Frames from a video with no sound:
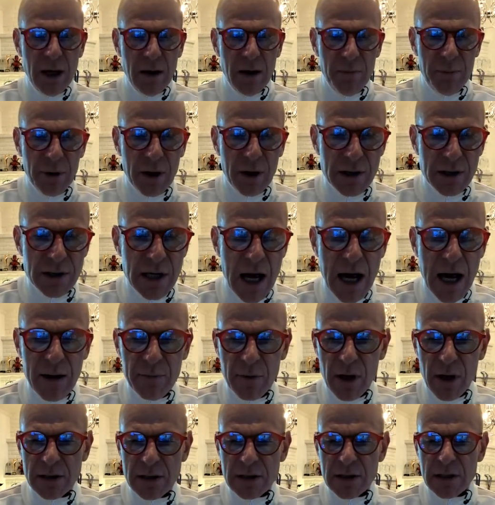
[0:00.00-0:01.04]
because I'm
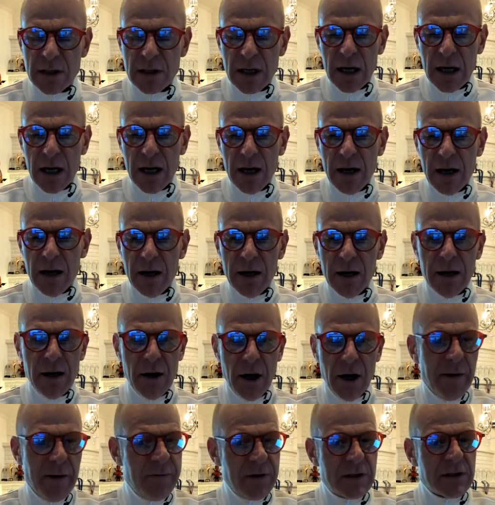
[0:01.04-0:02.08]
not
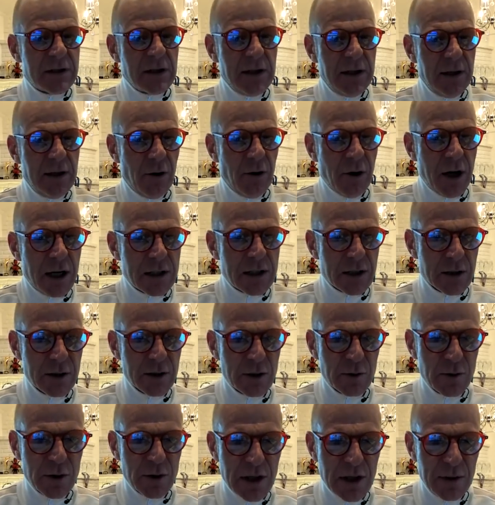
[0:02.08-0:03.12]
obviously Orchestral
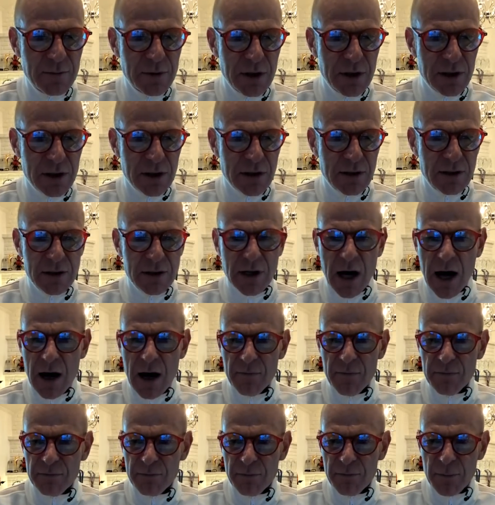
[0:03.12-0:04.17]
Tools, I'm just
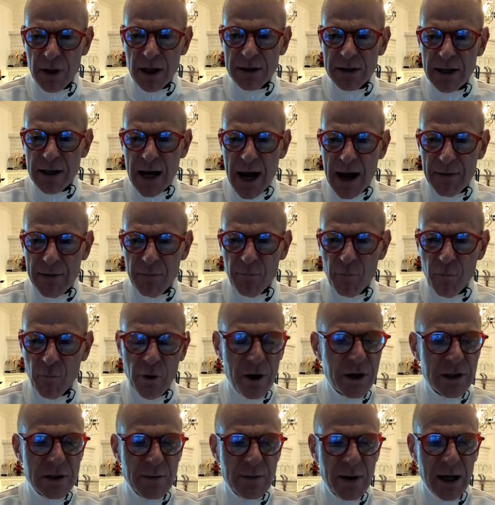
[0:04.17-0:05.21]
Tom that
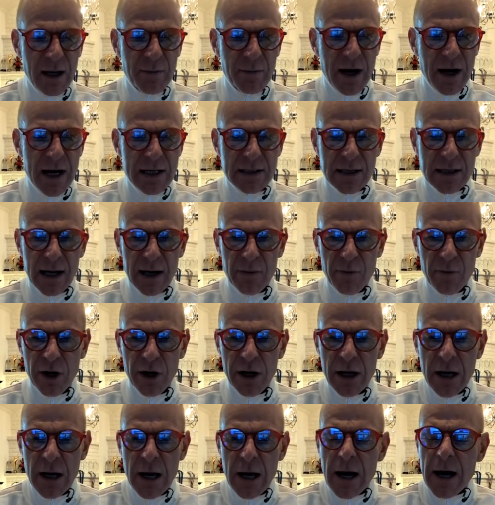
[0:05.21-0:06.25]
wanted to make a brass library.
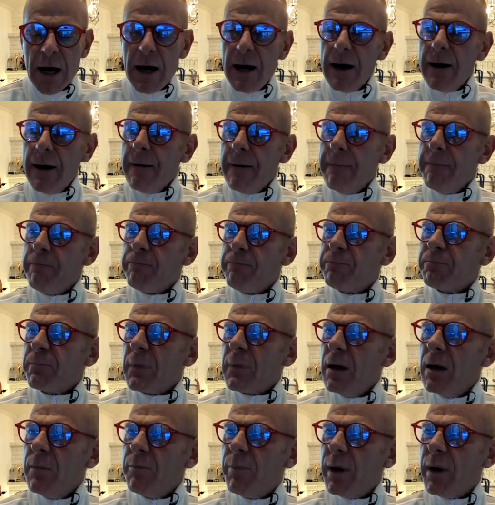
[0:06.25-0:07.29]
There
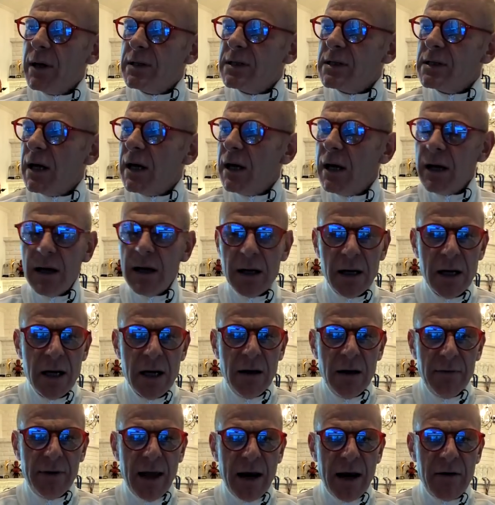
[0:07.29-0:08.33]
is
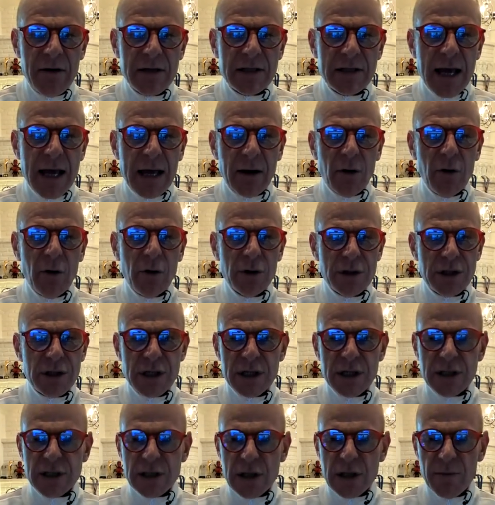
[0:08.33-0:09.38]
that whole
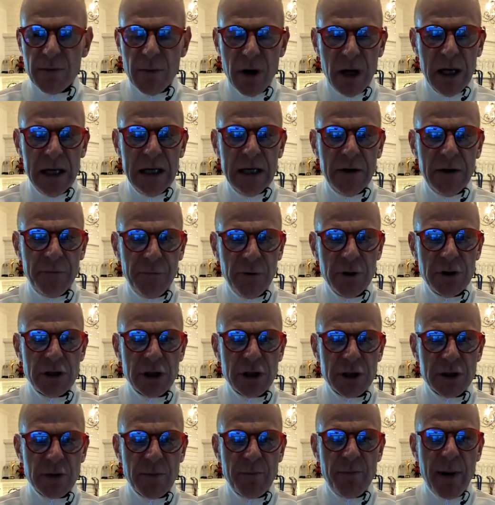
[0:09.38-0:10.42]
system in the
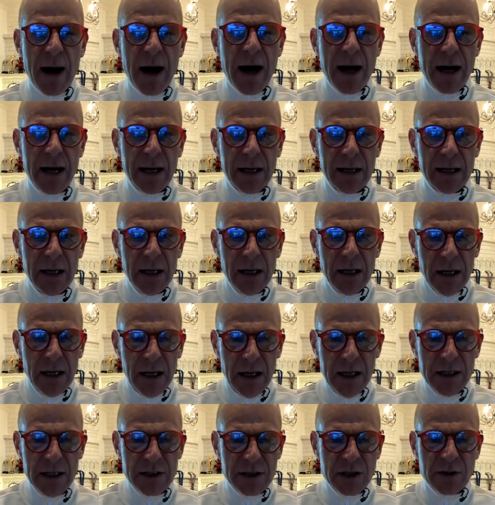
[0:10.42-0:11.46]
future to buy
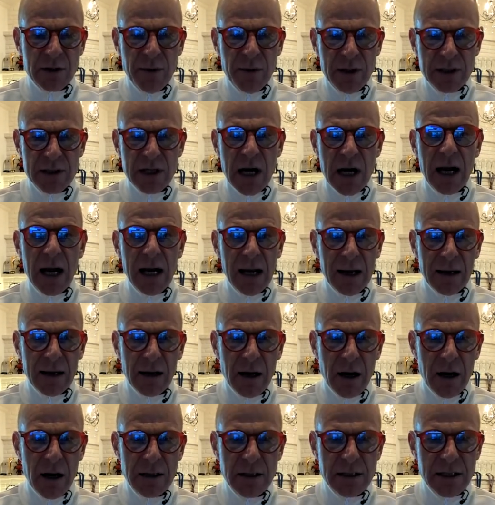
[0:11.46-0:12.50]
instruments a la
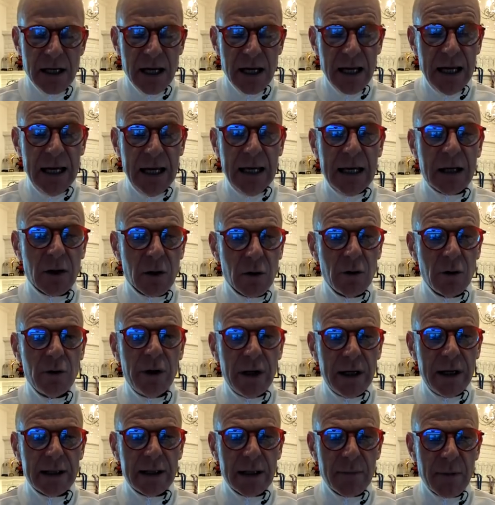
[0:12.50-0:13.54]
carte,
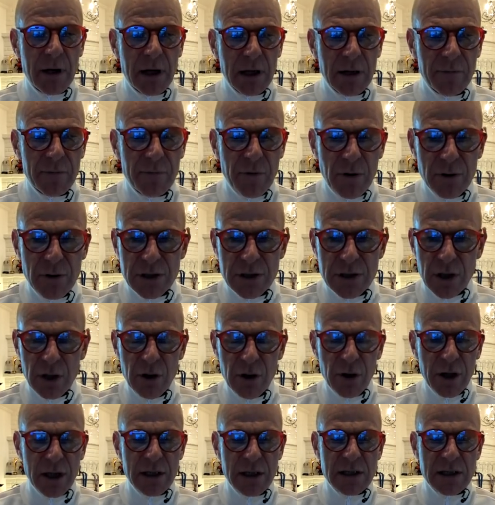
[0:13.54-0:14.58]
including the microphone. So you
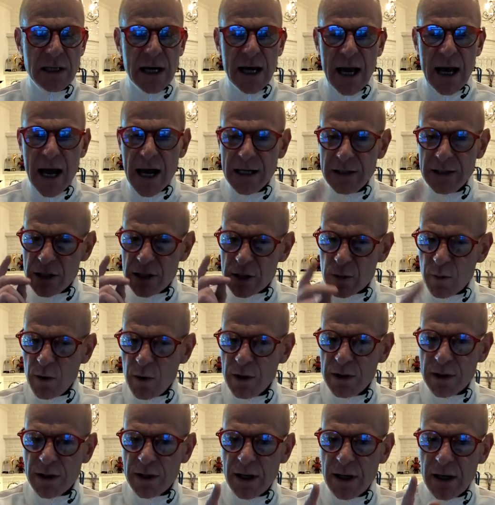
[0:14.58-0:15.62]
can say, I just
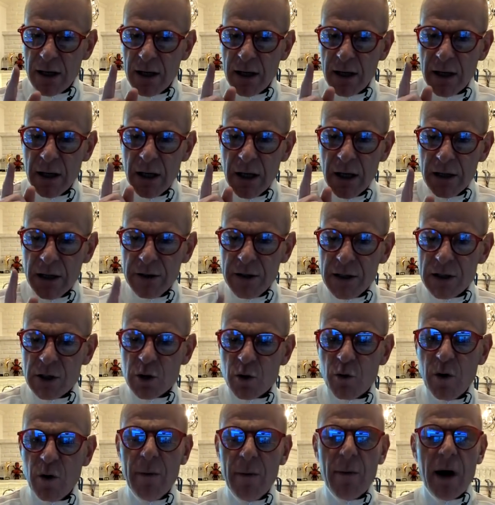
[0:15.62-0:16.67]
want the
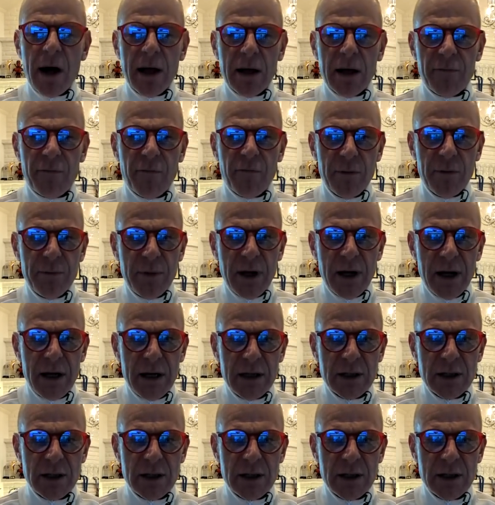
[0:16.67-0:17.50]
tree mic from the